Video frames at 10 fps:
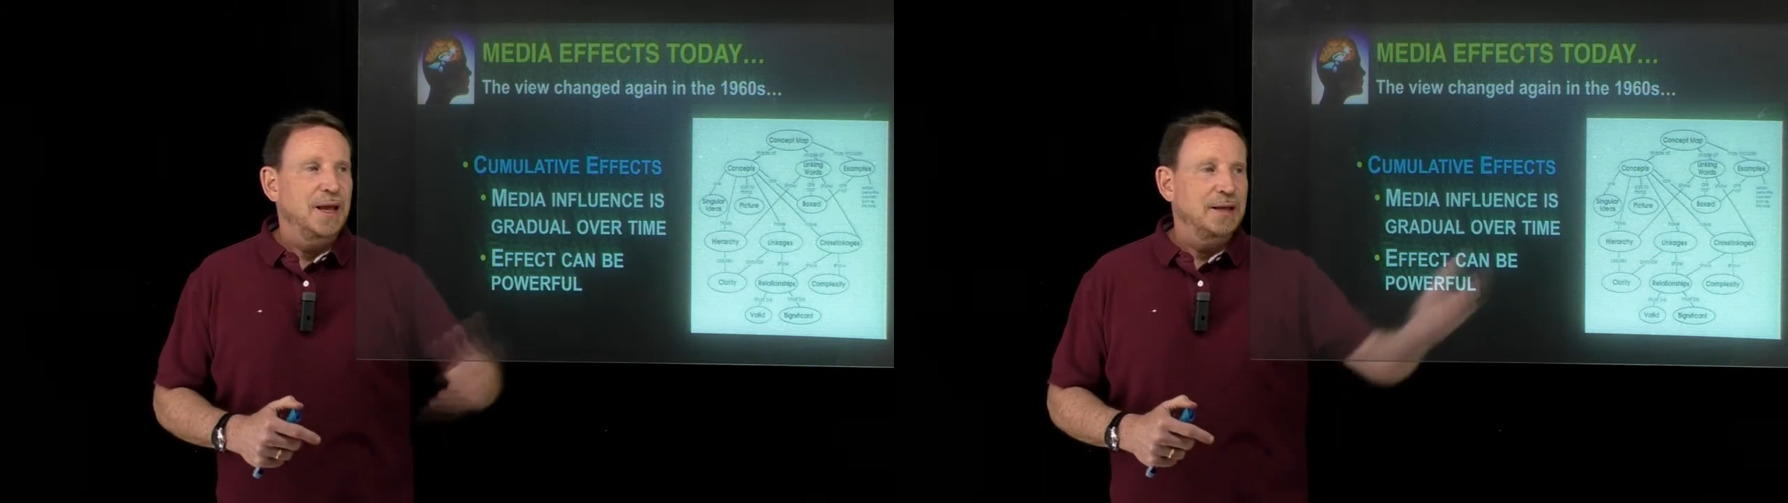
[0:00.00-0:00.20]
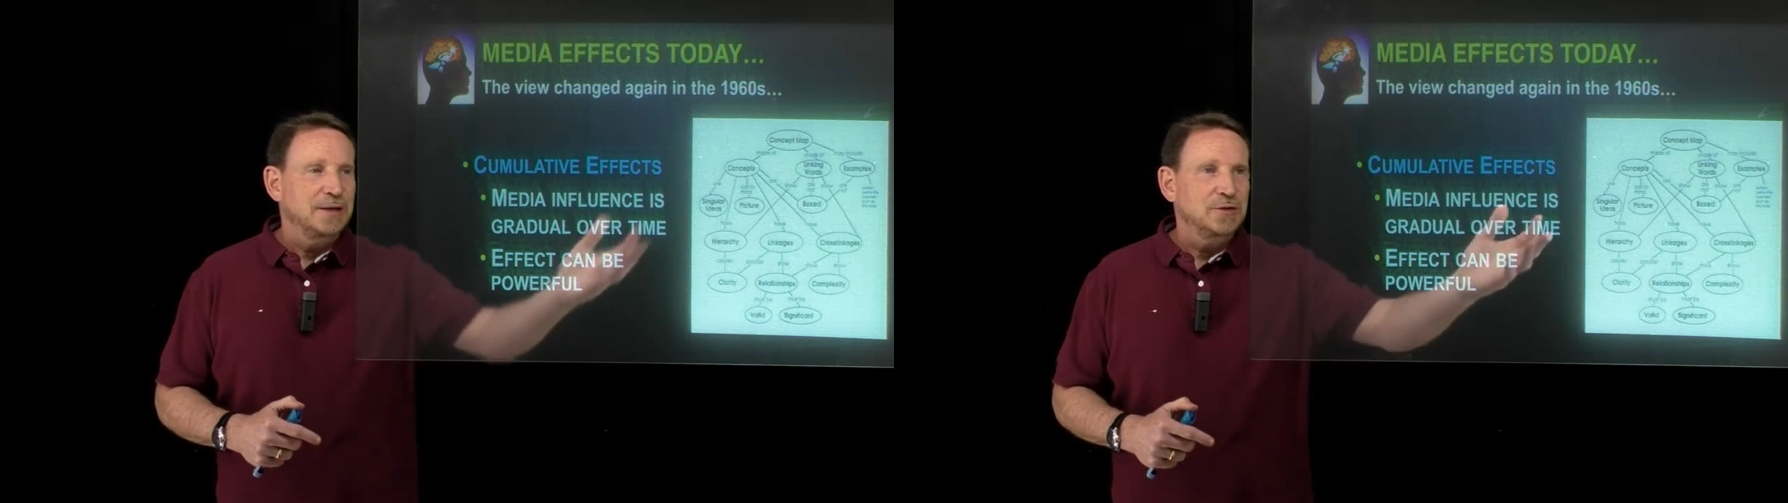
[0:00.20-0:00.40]

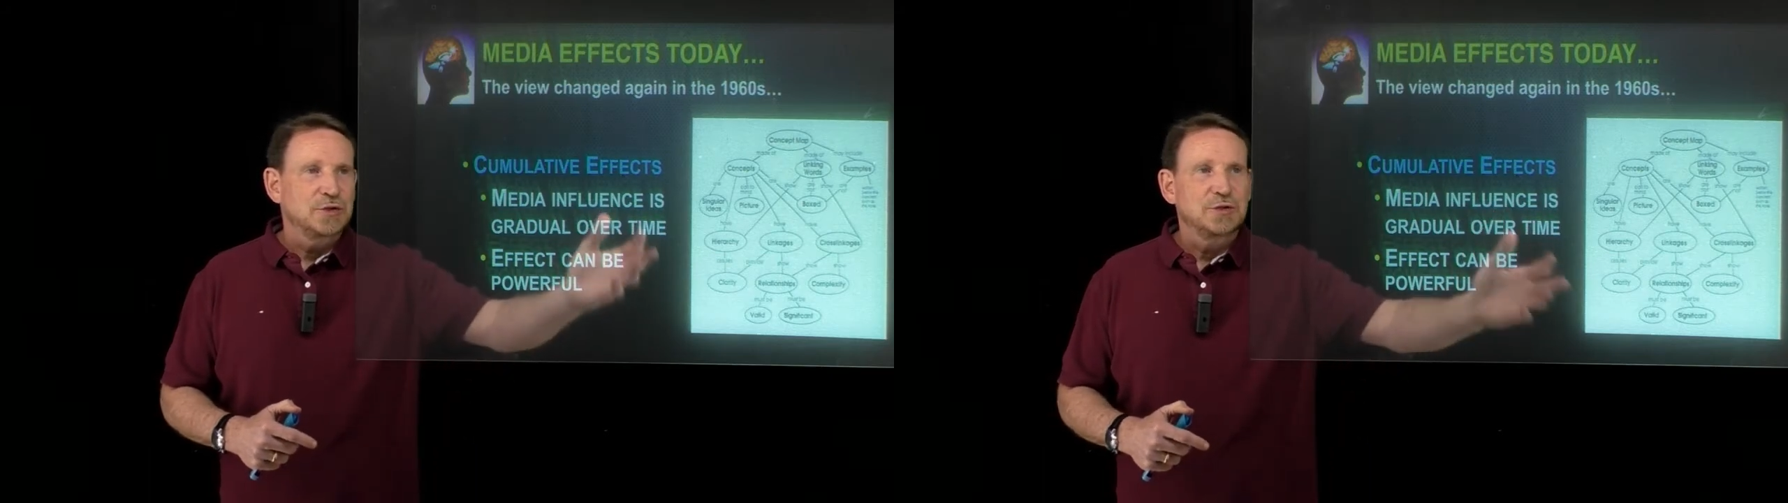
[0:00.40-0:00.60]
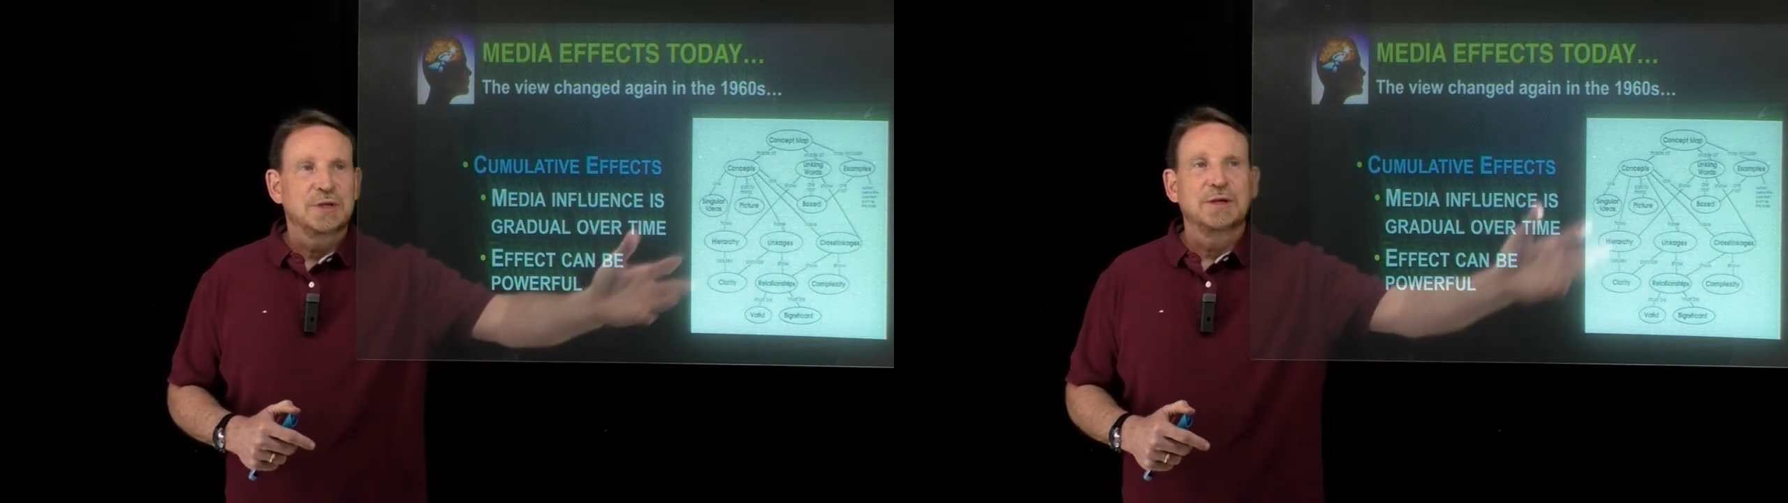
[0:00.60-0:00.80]
and it's
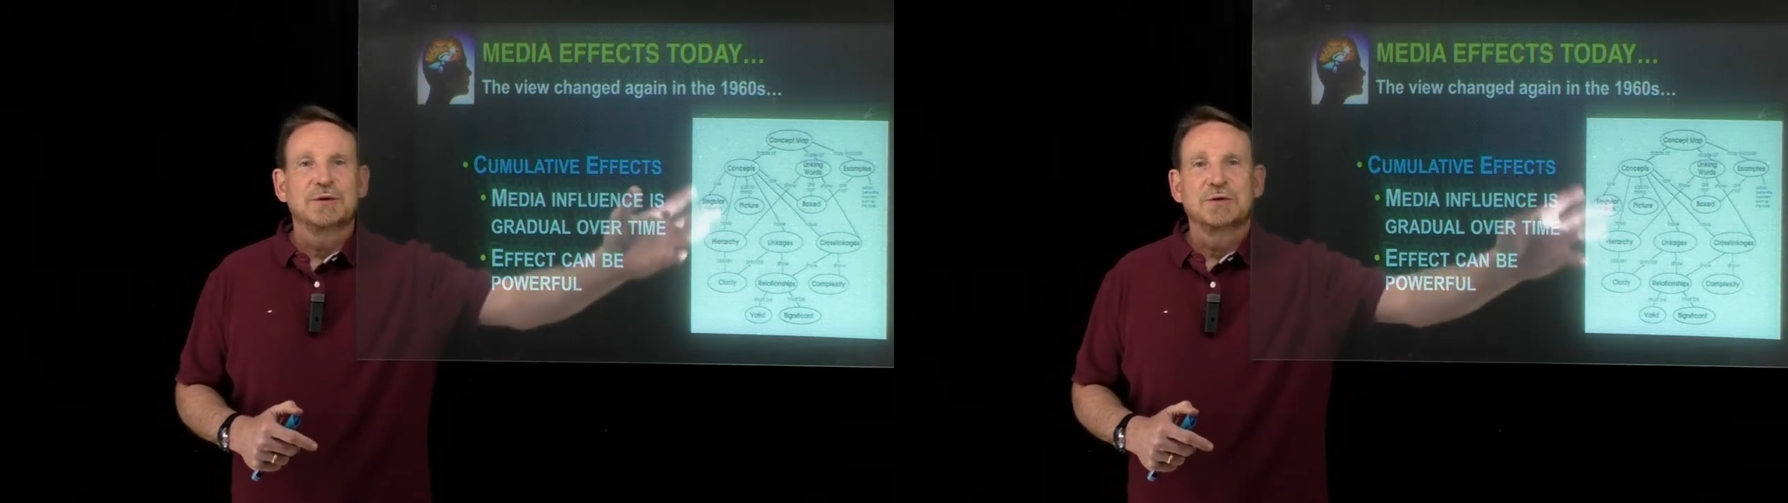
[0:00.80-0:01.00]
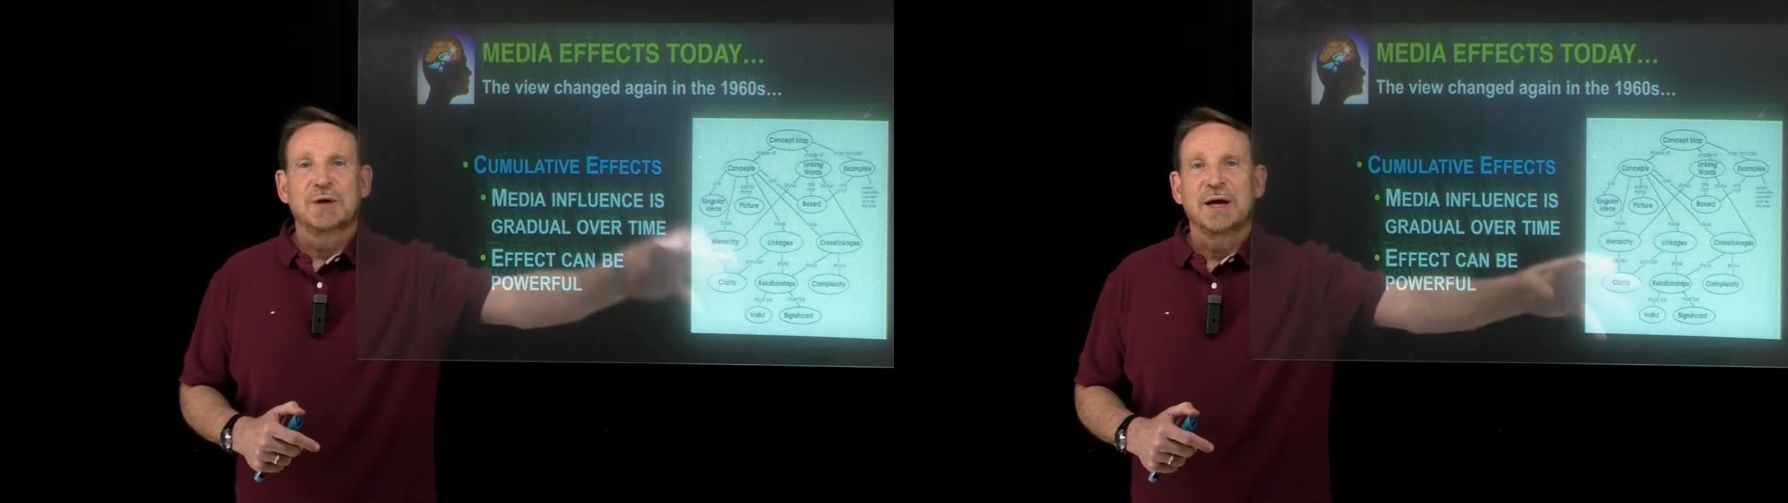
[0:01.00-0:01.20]
just
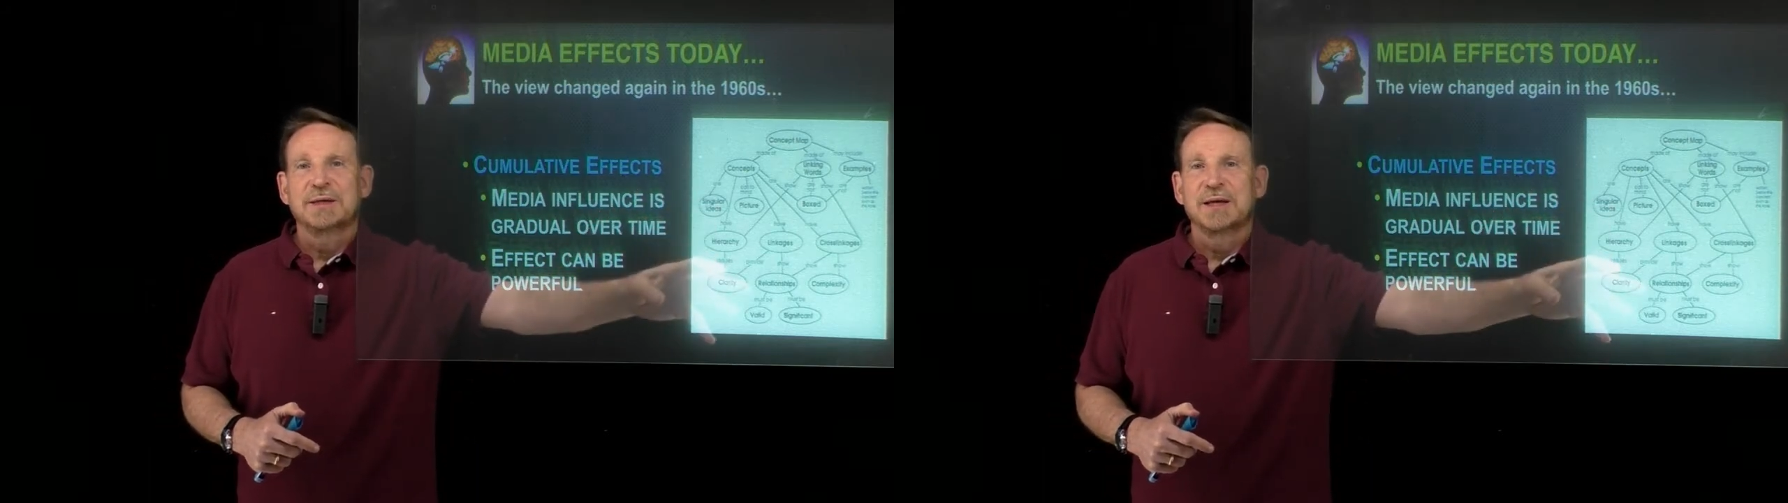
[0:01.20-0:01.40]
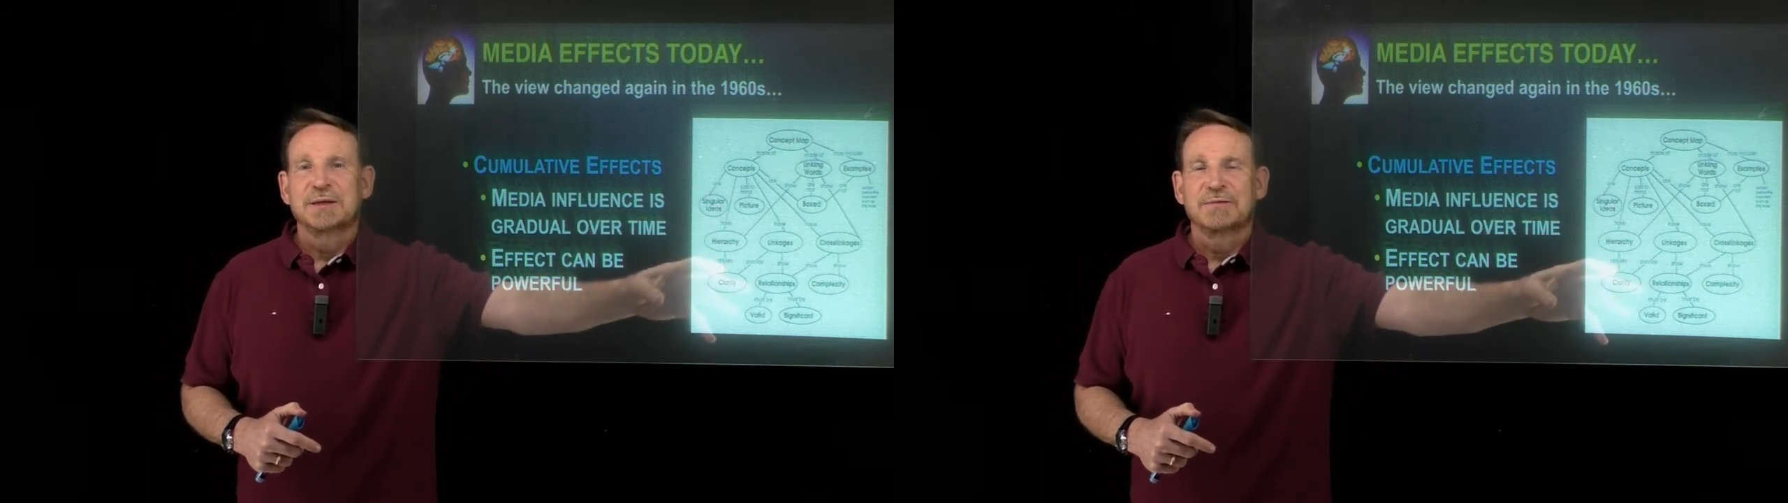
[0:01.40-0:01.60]
here to
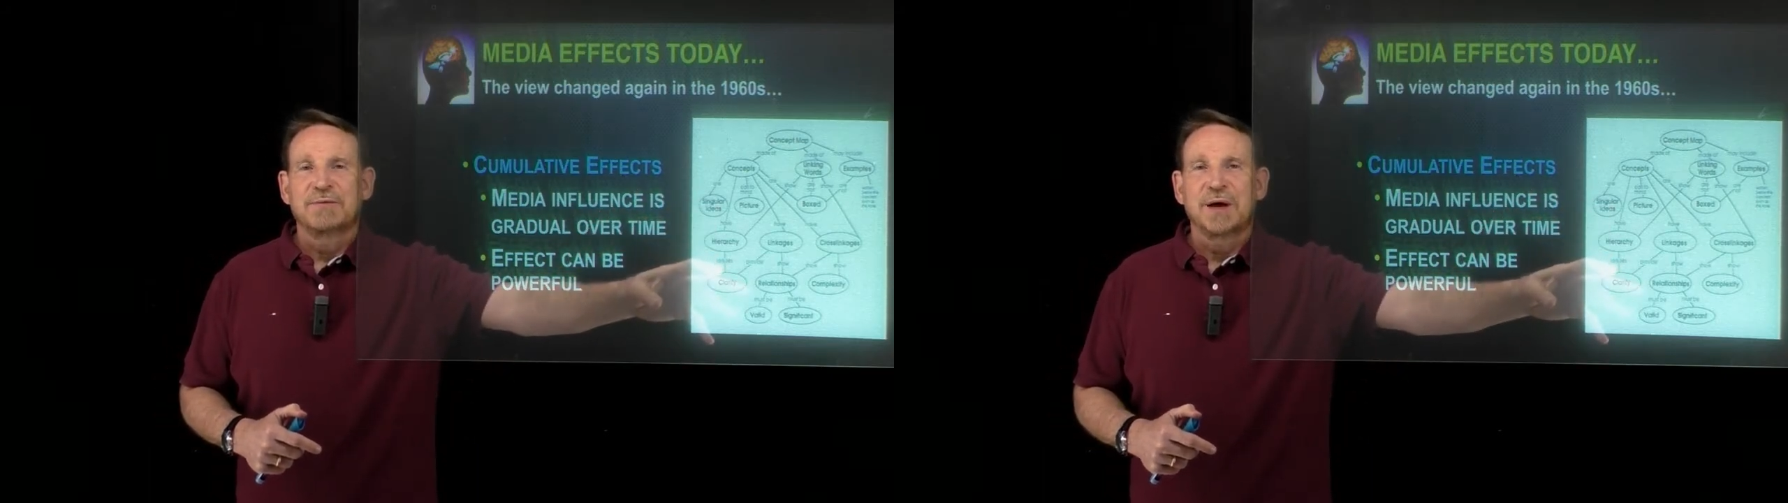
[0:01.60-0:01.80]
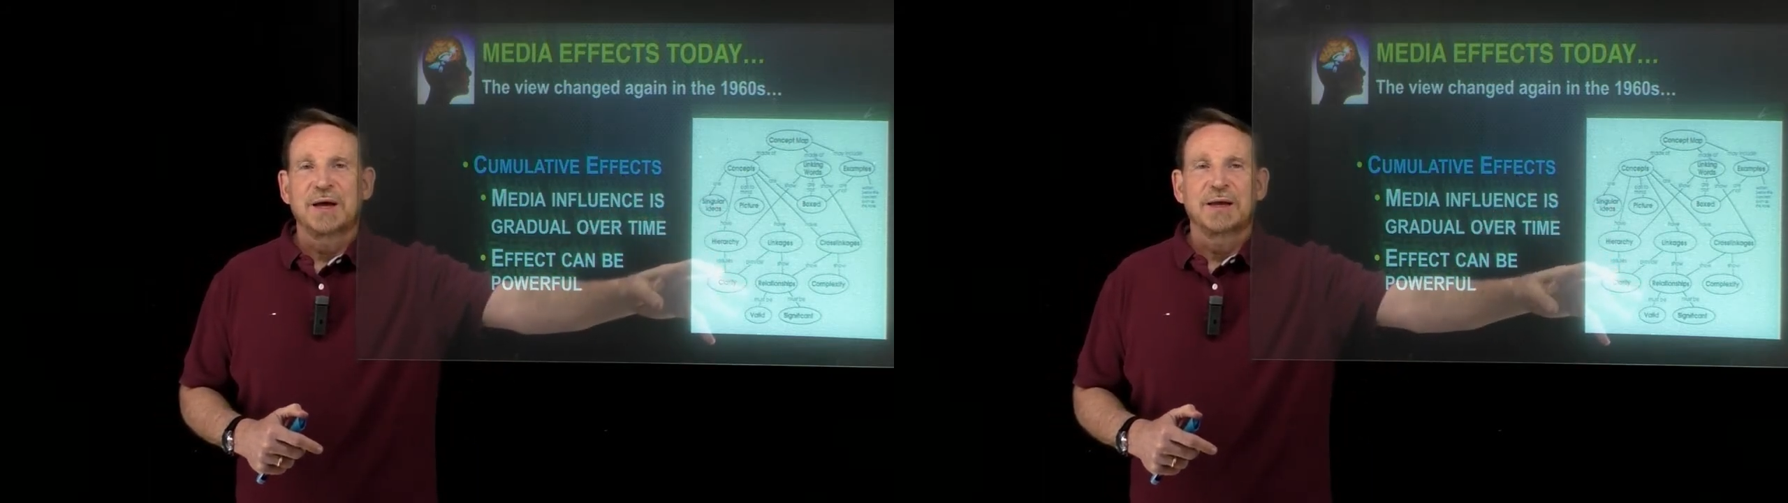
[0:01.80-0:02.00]

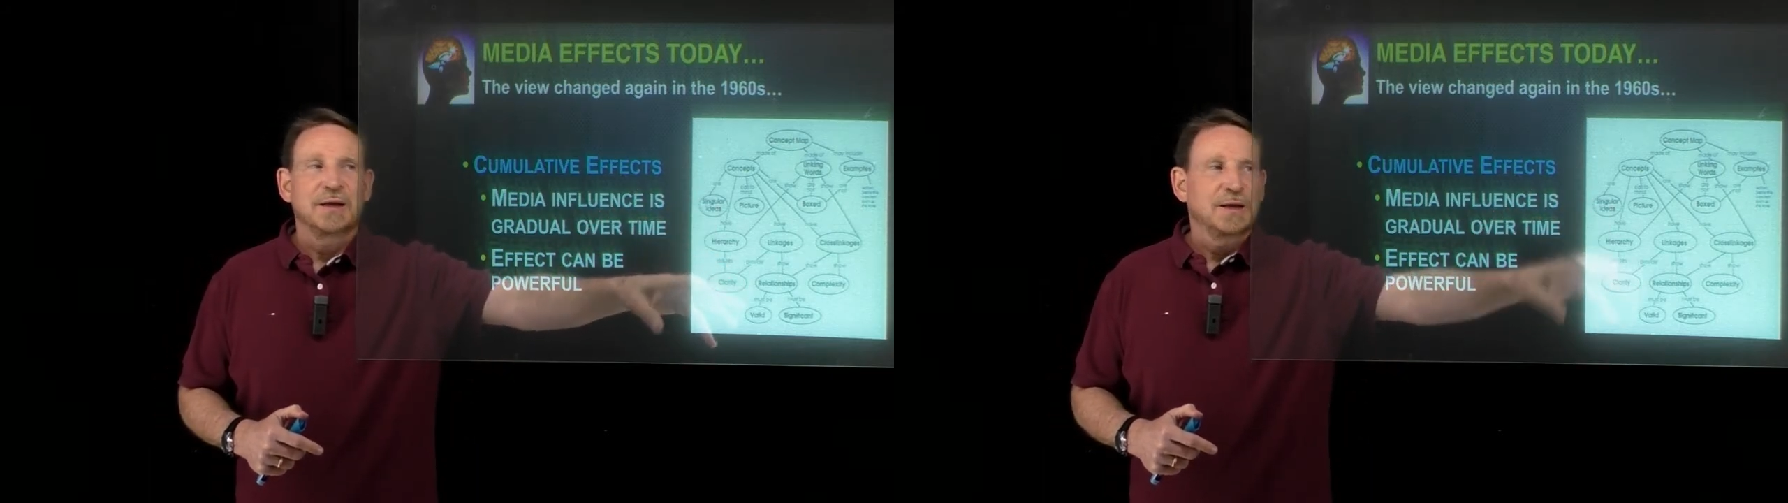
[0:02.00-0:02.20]
identify